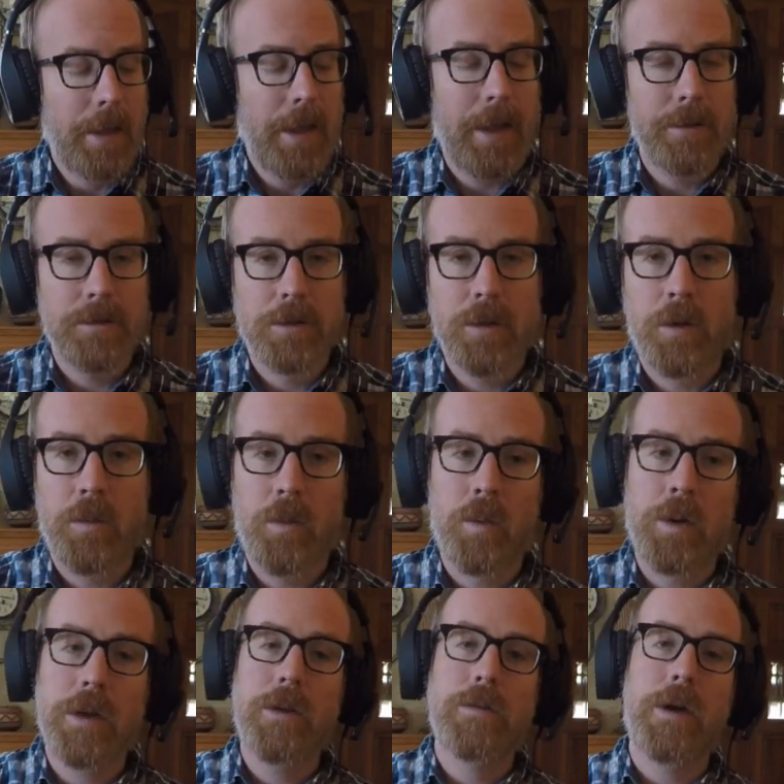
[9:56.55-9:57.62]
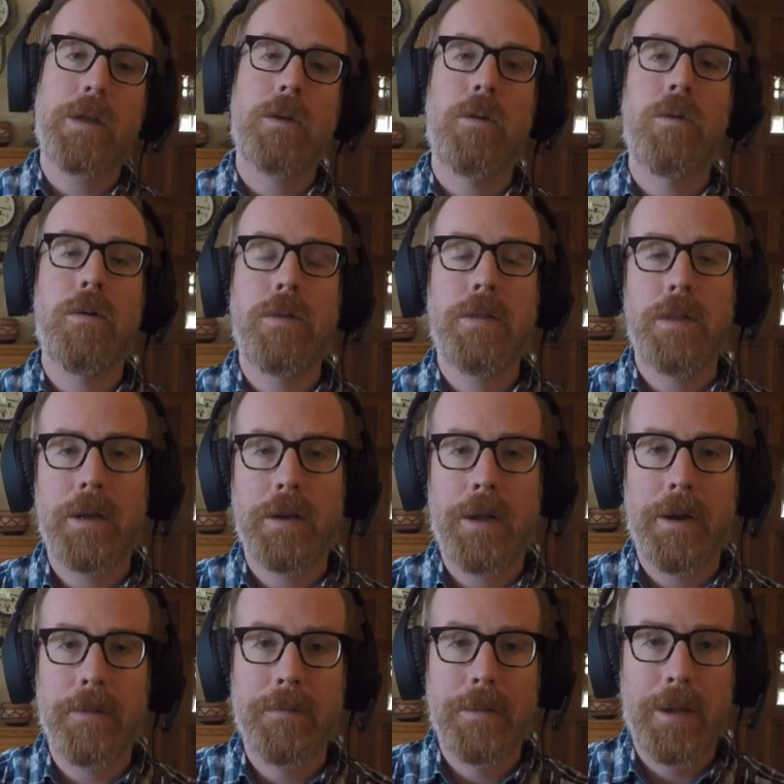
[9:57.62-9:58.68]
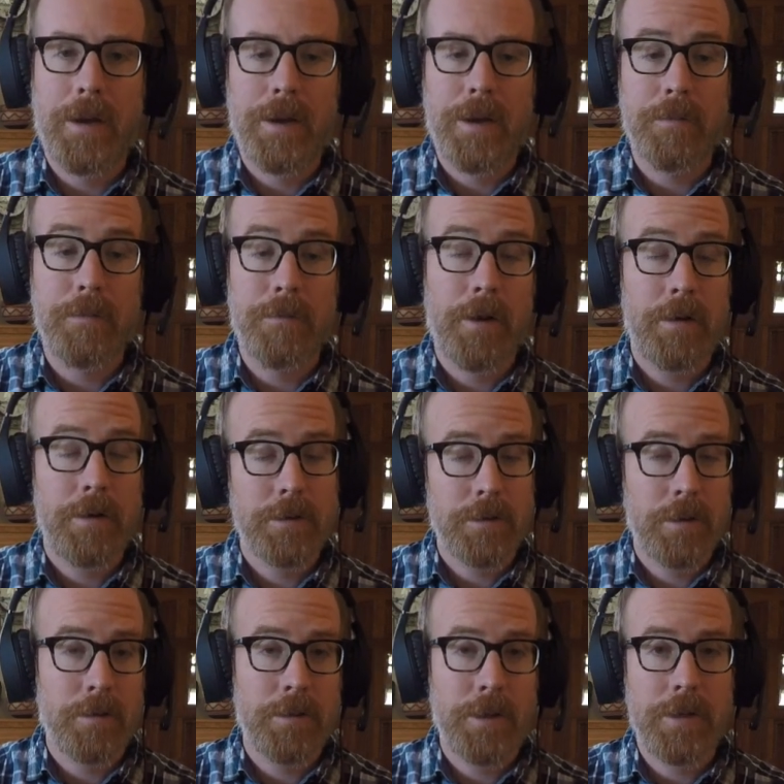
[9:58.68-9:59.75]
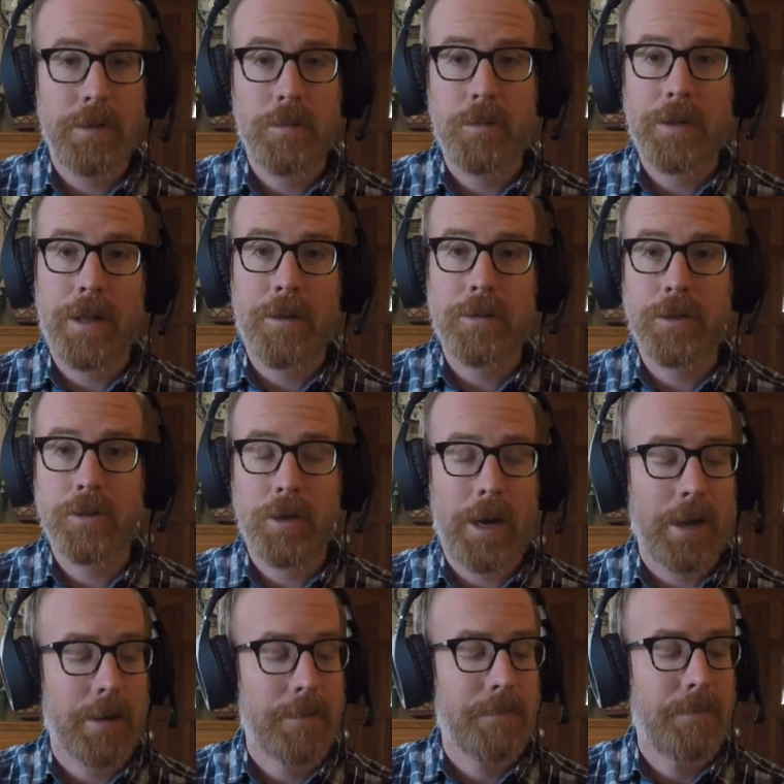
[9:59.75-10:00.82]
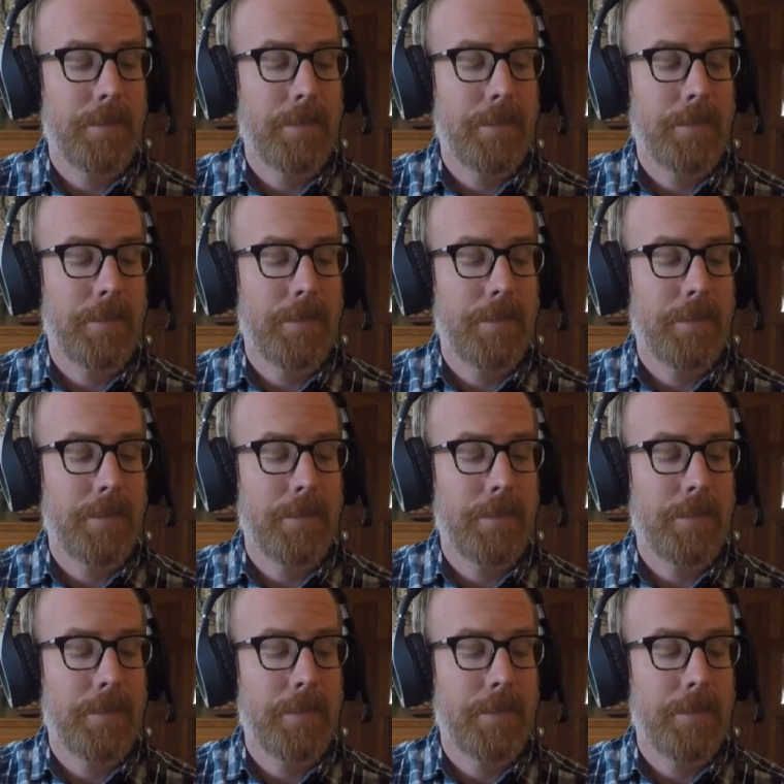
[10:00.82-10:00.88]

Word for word: And so we're gonna try the whole thing now, um, very slowly without the track.